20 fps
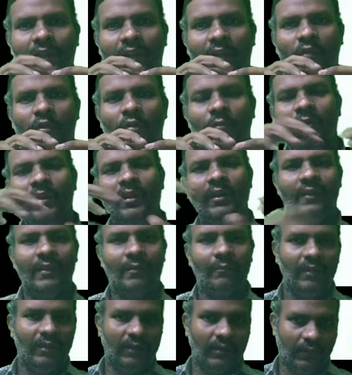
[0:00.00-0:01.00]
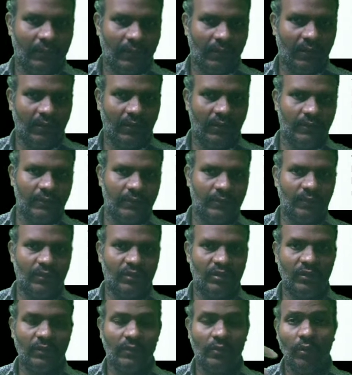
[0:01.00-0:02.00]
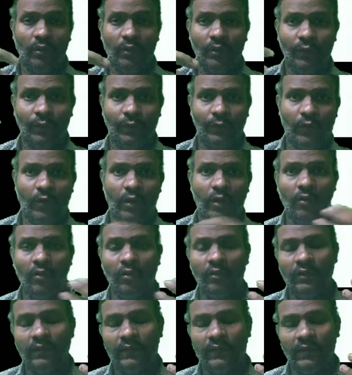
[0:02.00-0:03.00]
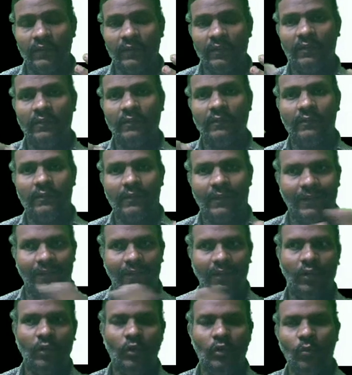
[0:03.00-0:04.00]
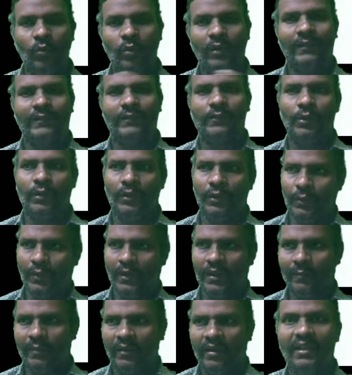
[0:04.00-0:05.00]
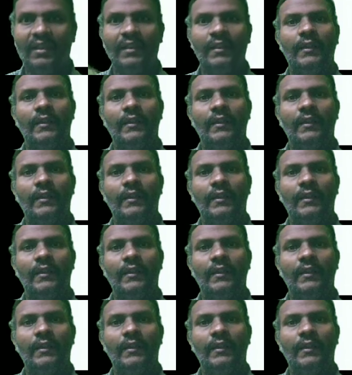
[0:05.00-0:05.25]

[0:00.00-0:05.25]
there will be some other sentence which is going to follow the sentence and tell you what's going to happen.